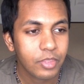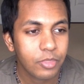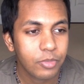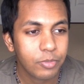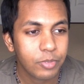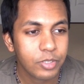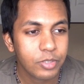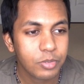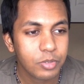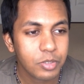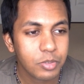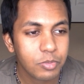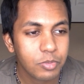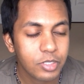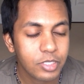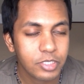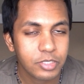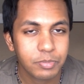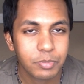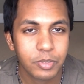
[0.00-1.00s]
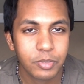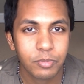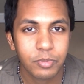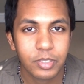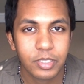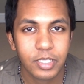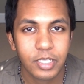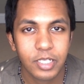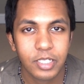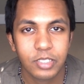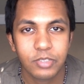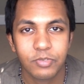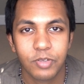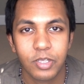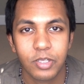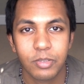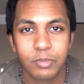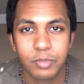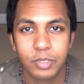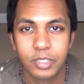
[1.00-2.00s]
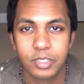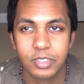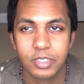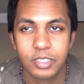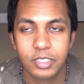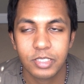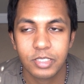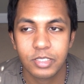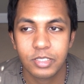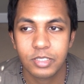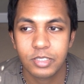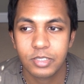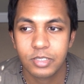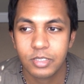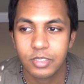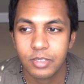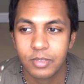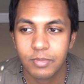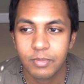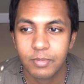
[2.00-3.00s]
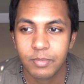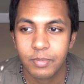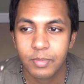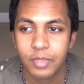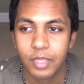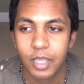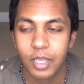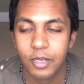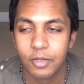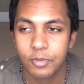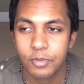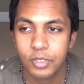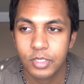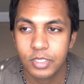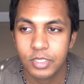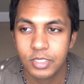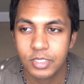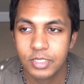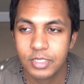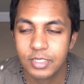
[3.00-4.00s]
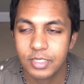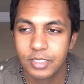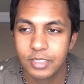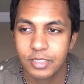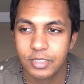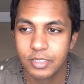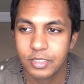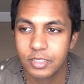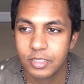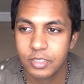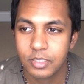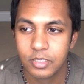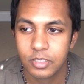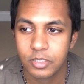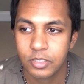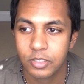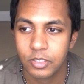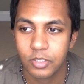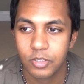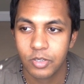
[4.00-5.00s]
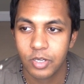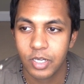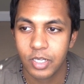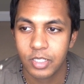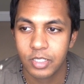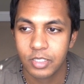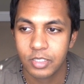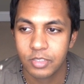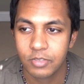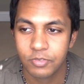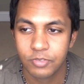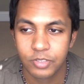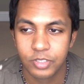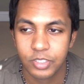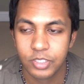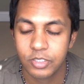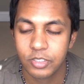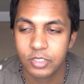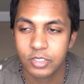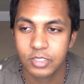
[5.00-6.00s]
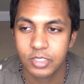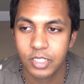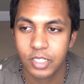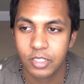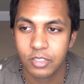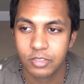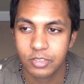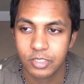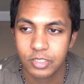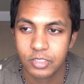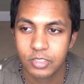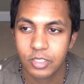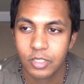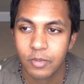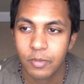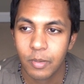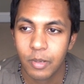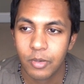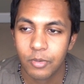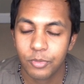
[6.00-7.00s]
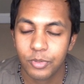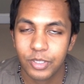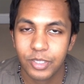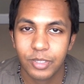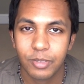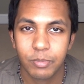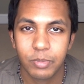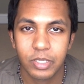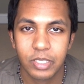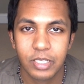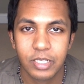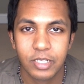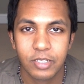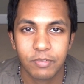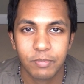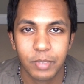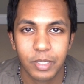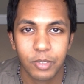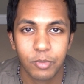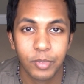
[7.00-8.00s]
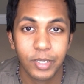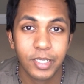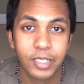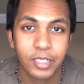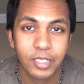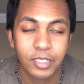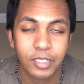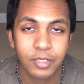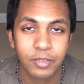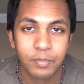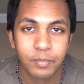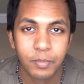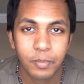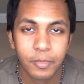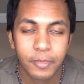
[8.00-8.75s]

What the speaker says: 321 has been one that has followed me since I was, you know, for years now, since really the beginning of my awakening.